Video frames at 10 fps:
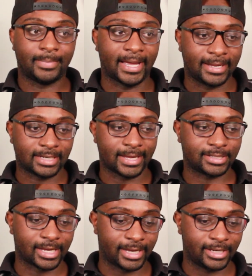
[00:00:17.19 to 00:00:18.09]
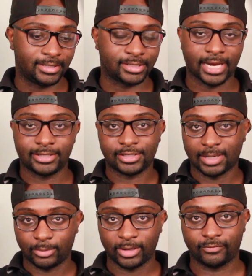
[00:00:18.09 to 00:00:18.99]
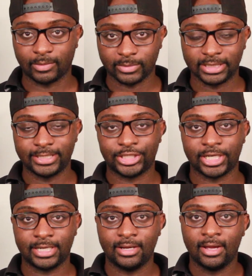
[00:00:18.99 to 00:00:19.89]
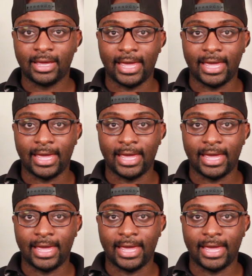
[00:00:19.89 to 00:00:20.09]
But as I decided to step away from religion